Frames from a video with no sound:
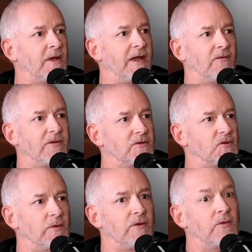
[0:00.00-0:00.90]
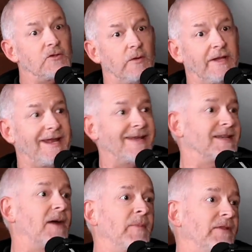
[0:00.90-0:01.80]
healthier joint or a joint that has
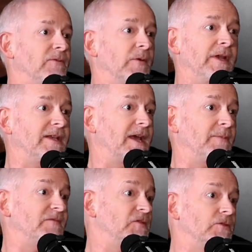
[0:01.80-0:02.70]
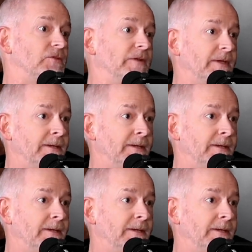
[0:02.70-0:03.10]
not been through any type of surgery.